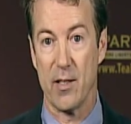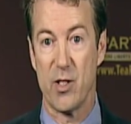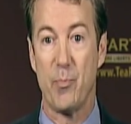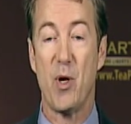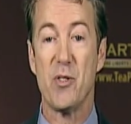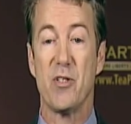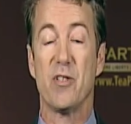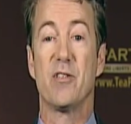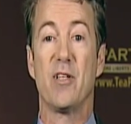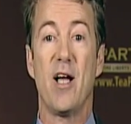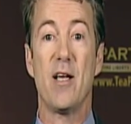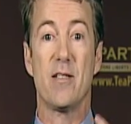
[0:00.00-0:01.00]
The president
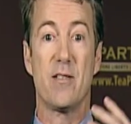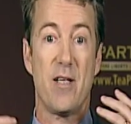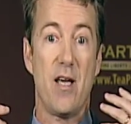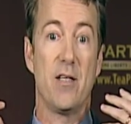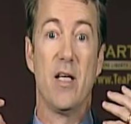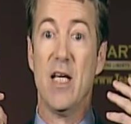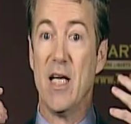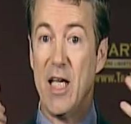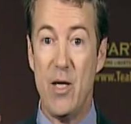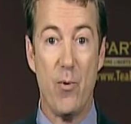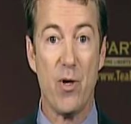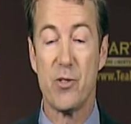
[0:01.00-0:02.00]
tonight said
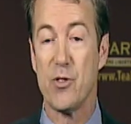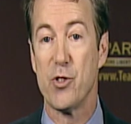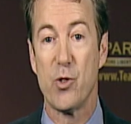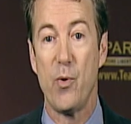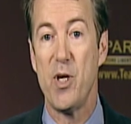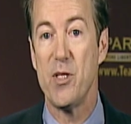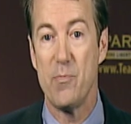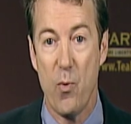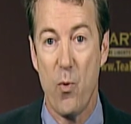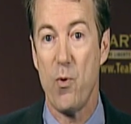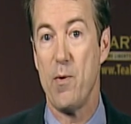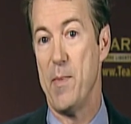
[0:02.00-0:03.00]
he wants to squeeze
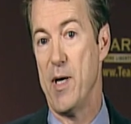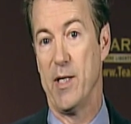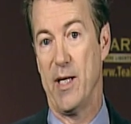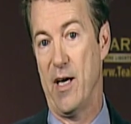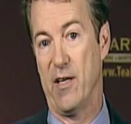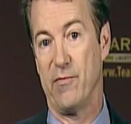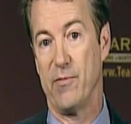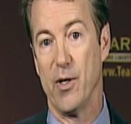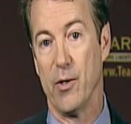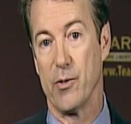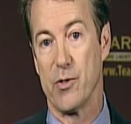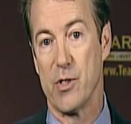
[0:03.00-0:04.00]
more money out of
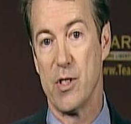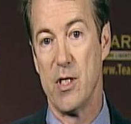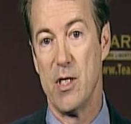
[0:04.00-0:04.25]
folks.